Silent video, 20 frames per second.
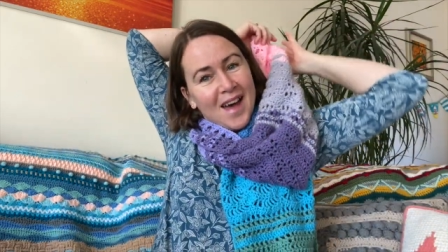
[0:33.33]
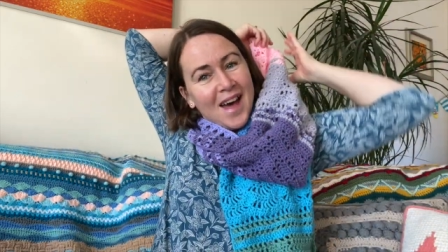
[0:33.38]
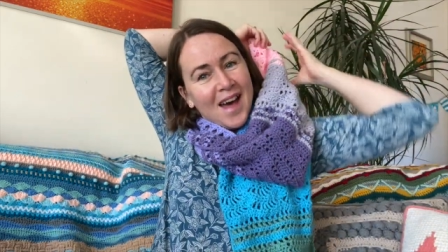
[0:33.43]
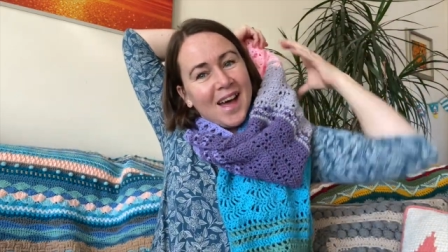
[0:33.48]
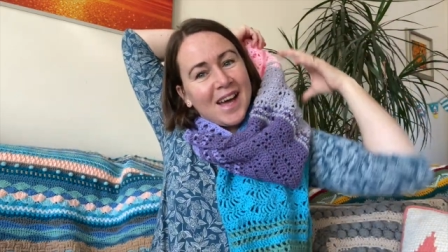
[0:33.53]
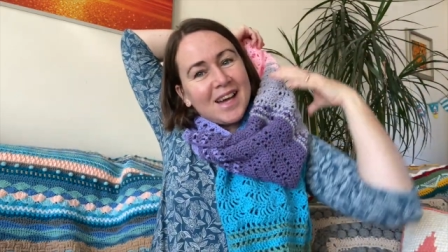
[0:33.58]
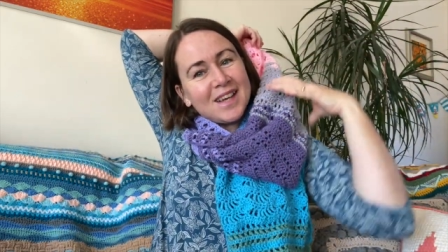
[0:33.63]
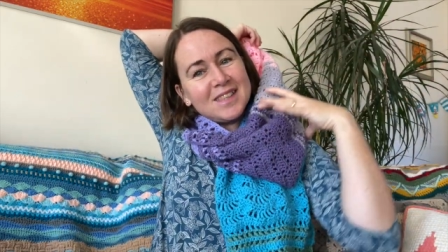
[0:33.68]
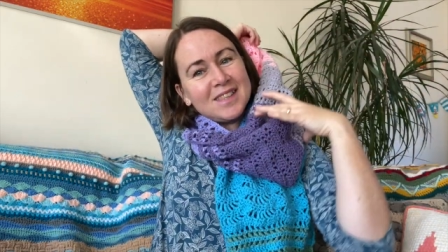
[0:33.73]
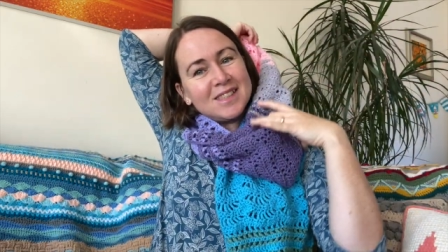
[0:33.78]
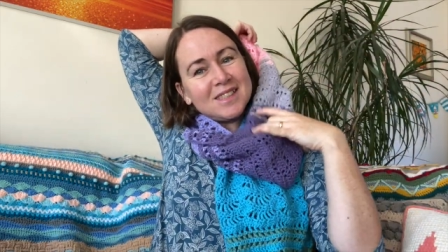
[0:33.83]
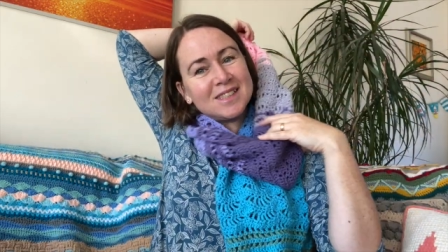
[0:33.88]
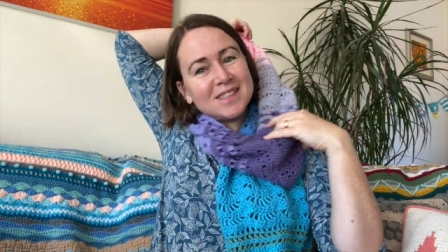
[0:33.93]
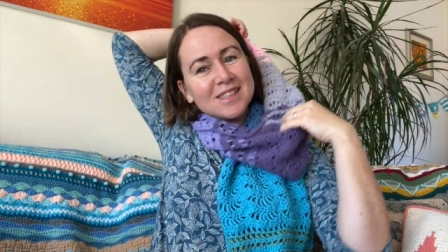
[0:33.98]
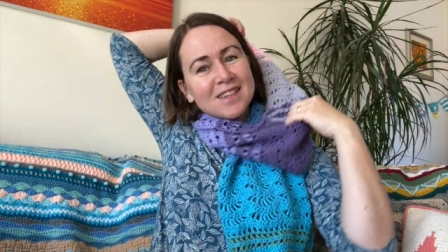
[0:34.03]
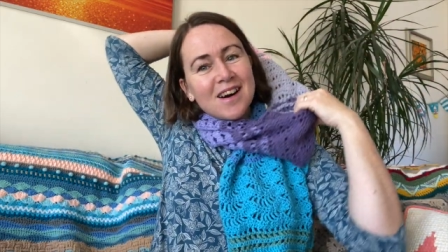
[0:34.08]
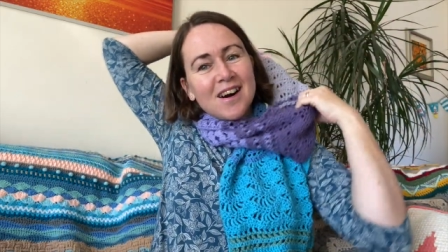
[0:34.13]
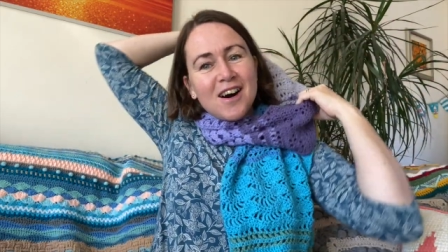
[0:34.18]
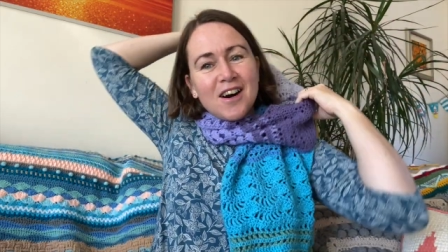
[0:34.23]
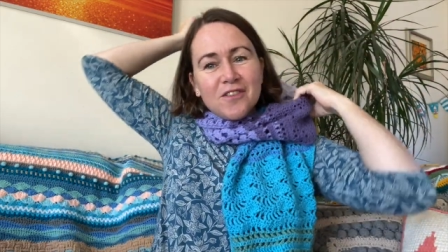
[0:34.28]
and this
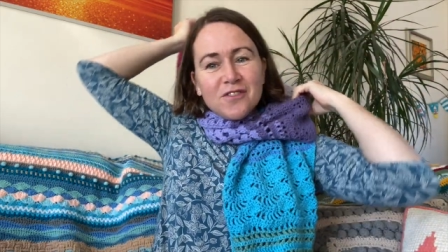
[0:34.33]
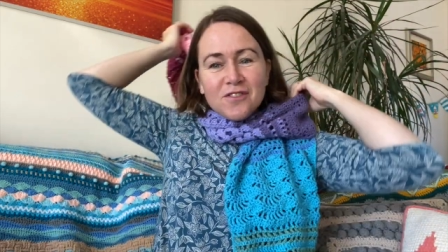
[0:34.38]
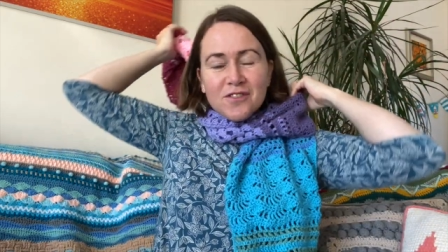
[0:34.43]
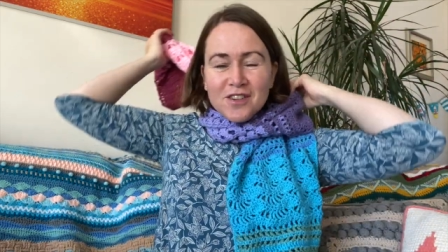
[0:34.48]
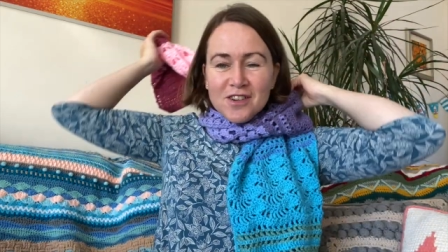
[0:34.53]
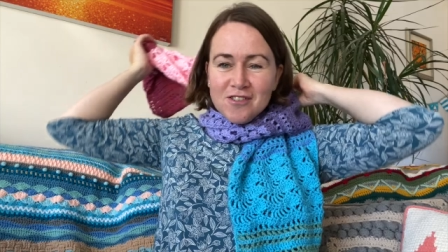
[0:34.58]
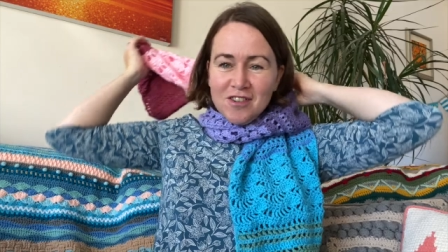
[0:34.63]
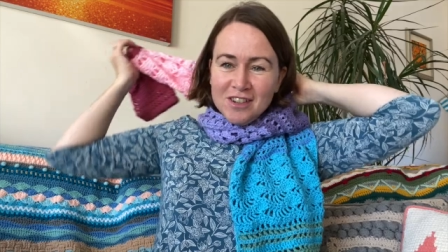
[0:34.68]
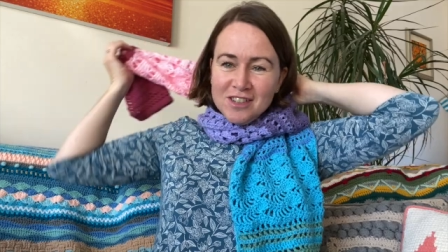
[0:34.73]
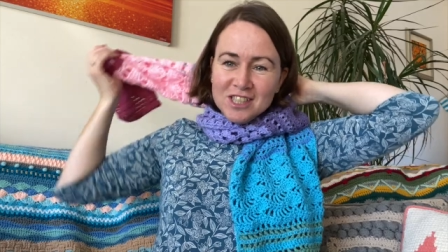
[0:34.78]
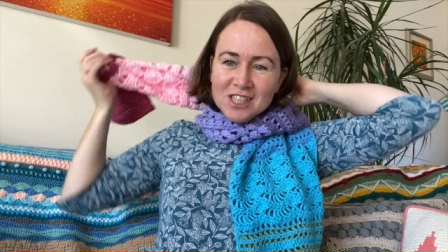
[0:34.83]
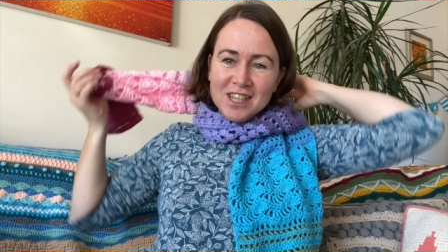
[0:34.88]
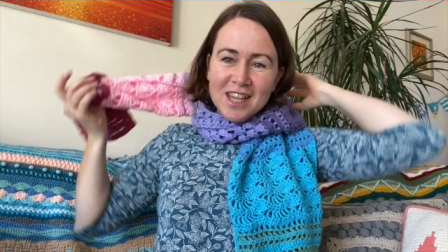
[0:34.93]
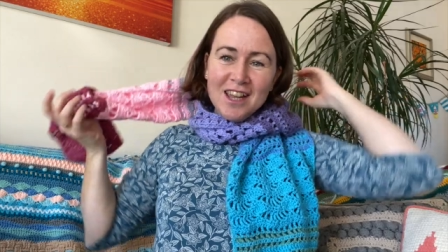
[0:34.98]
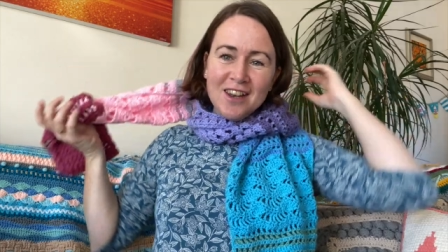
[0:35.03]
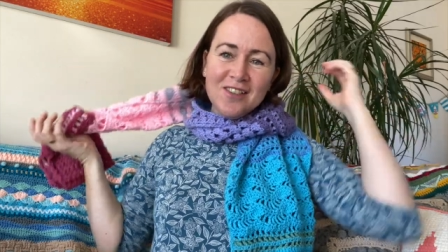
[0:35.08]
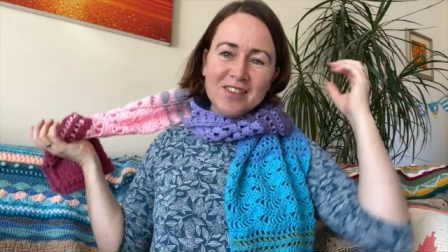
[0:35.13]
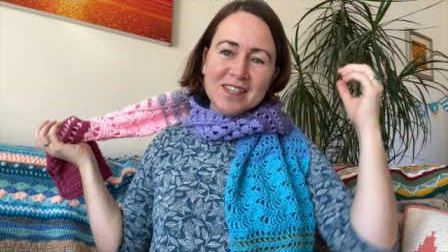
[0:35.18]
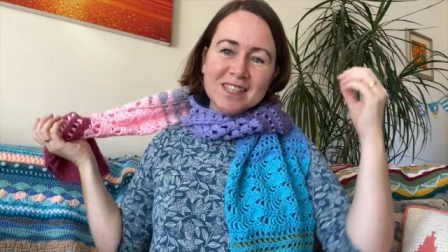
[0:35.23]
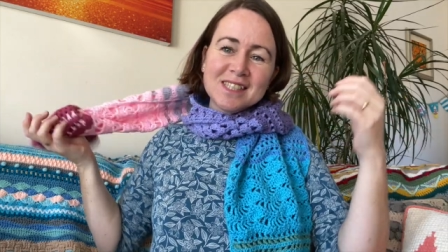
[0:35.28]
scarf crochet
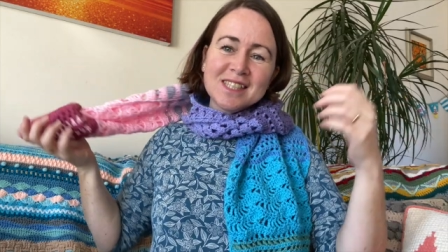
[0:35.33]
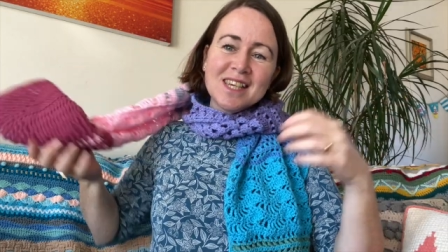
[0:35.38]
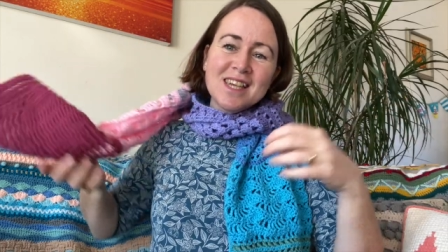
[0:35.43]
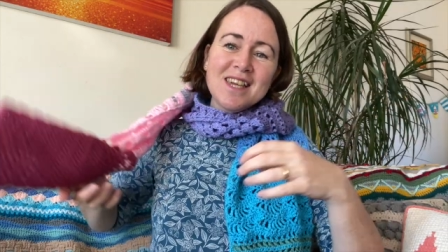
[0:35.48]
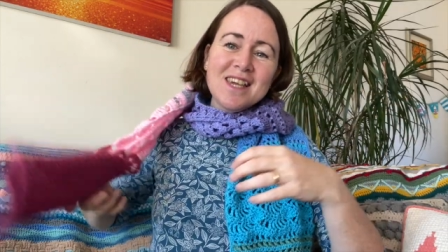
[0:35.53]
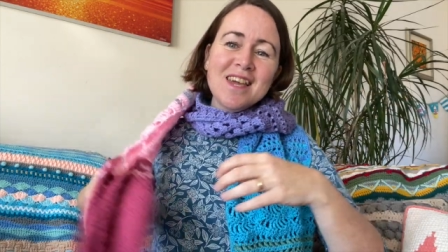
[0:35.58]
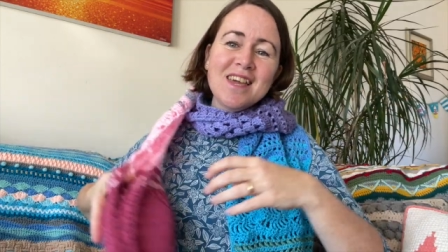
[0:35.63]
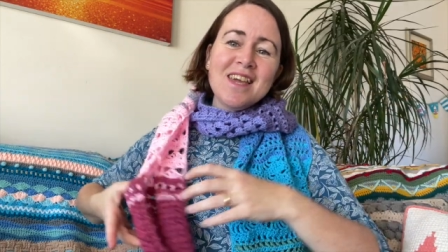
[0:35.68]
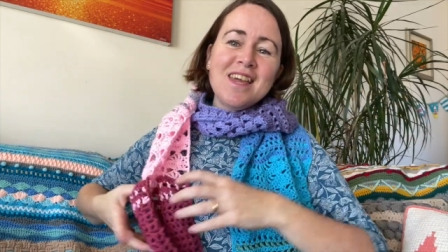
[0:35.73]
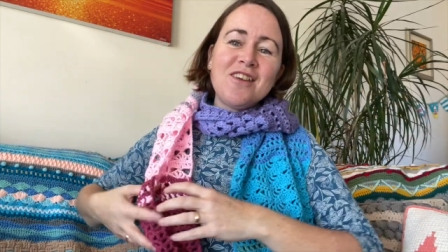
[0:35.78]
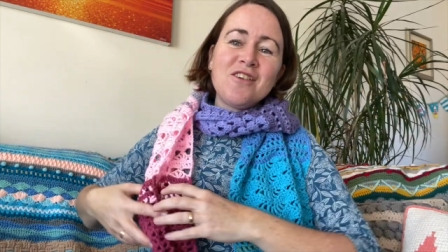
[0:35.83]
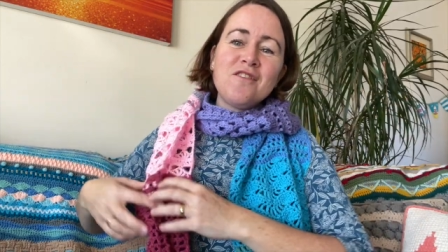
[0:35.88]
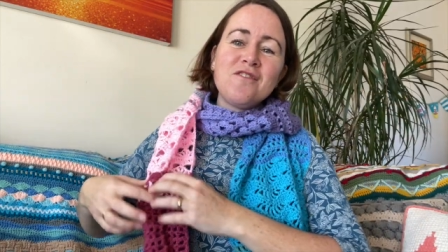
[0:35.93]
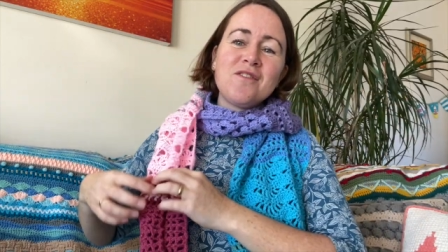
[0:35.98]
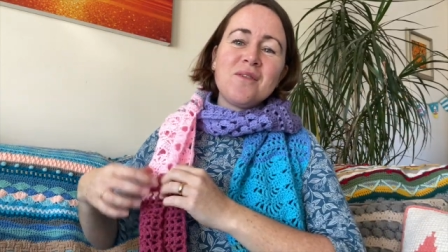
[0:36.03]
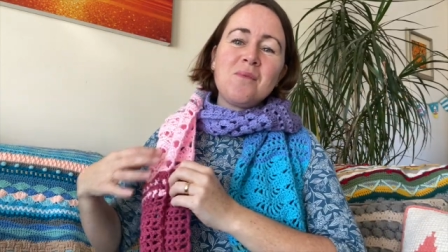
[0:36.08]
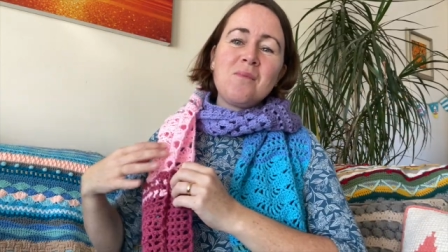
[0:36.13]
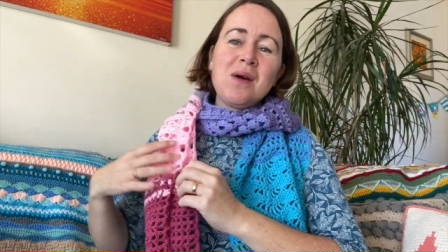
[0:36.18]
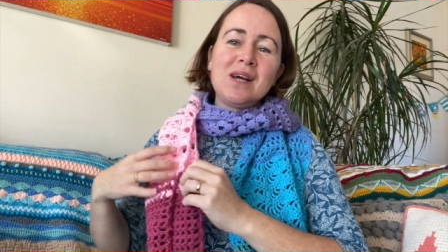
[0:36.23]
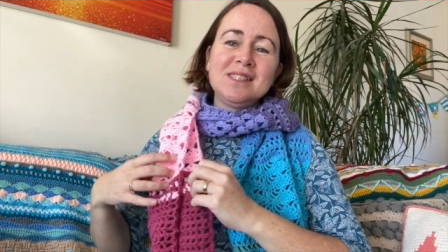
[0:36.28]
along is kicking off
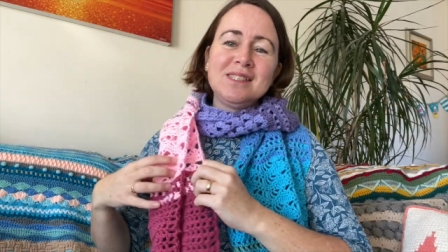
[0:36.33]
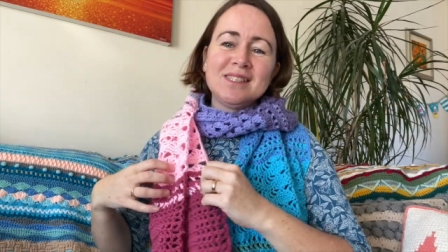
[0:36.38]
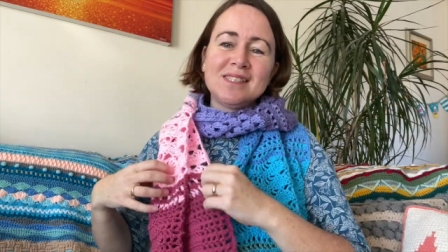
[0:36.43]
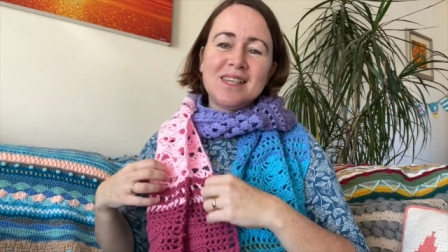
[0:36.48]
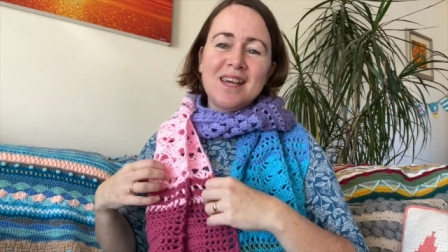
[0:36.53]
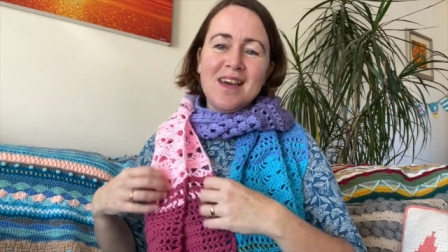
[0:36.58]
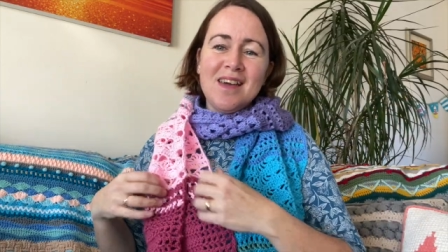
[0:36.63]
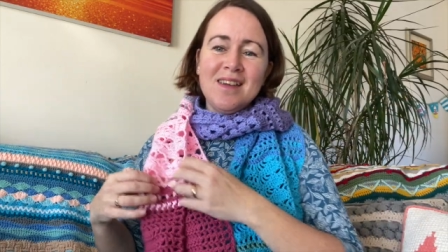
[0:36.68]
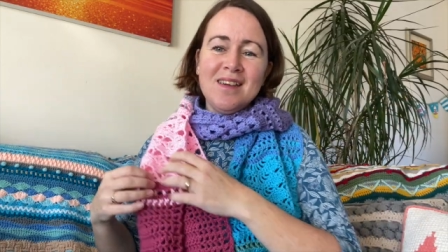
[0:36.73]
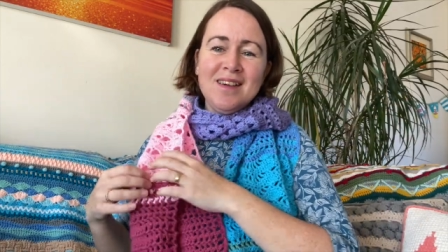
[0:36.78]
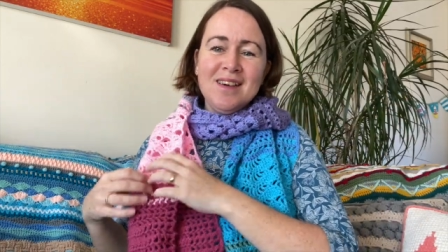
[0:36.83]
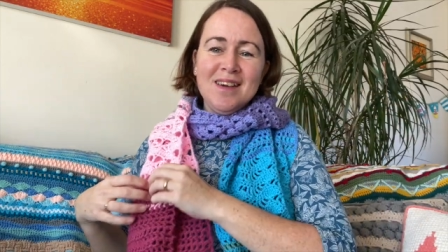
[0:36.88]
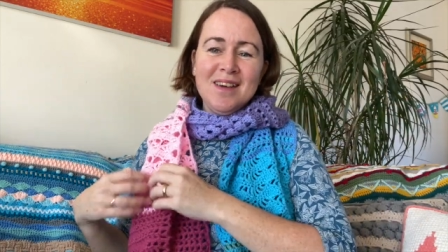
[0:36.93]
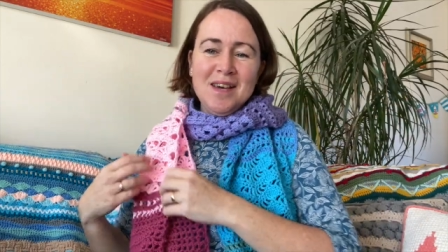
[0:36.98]
on Wednesday,